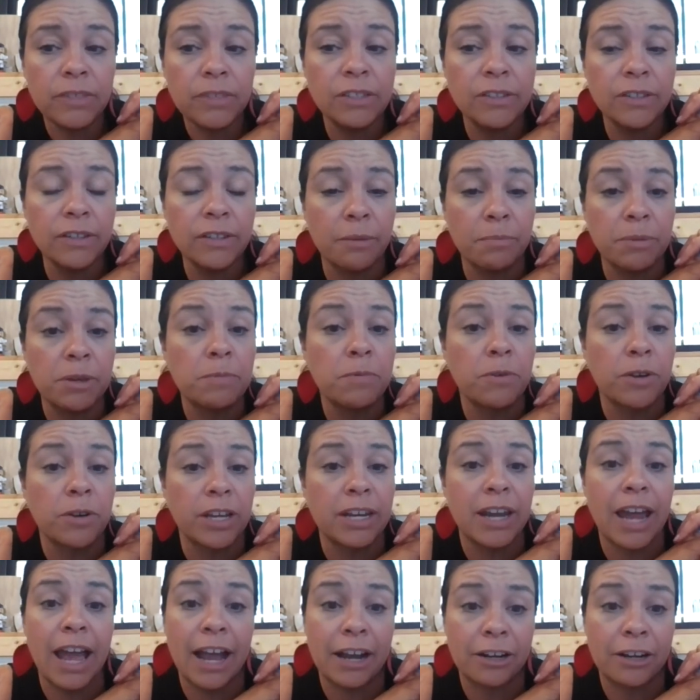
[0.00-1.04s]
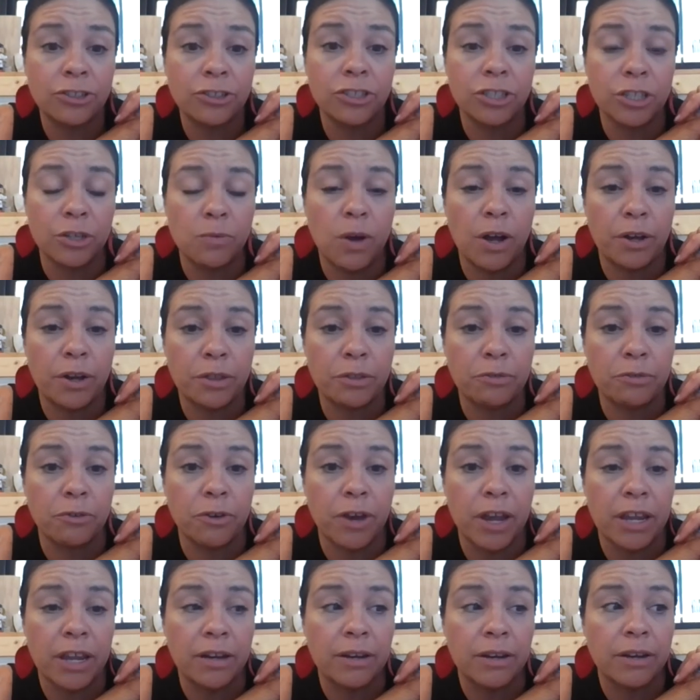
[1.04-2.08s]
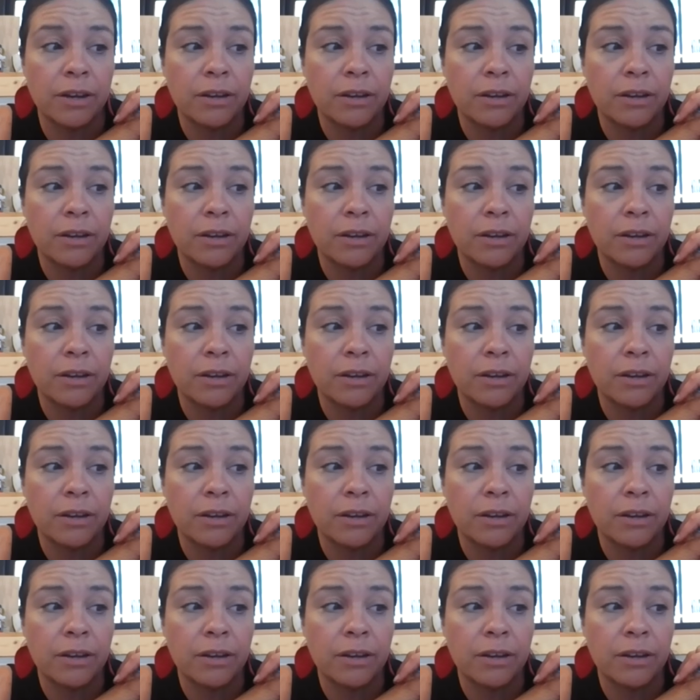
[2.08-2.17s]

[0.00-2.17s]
so that people can actually walk through it.